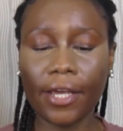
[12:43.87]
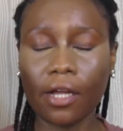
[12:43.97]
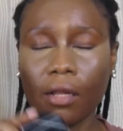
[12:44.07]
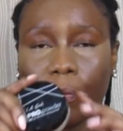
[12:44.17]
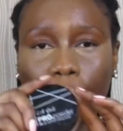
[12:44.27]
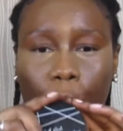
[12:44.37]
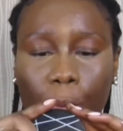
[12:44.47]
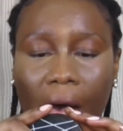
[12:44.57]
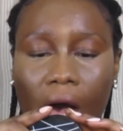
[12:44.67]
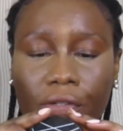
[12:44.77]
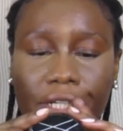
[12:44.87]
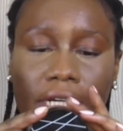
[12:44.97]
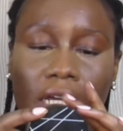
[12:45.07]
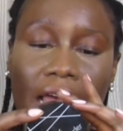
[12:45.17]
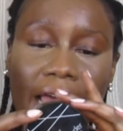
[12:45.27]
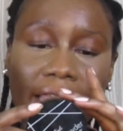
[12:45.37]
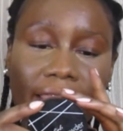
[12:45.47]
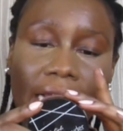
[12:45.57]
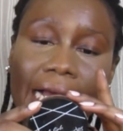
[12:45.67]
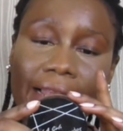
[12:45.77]
Girl Pro Powder in
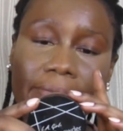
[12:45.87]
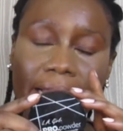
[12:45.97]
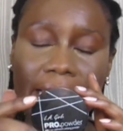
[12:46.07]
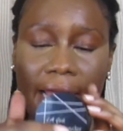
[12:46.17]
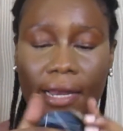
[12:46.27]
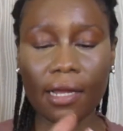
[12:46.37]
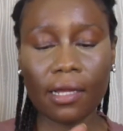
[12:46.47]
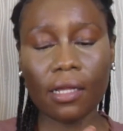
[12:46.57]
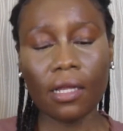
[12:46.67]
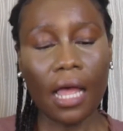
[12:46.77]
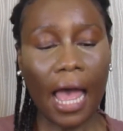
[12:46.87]
the color Banana.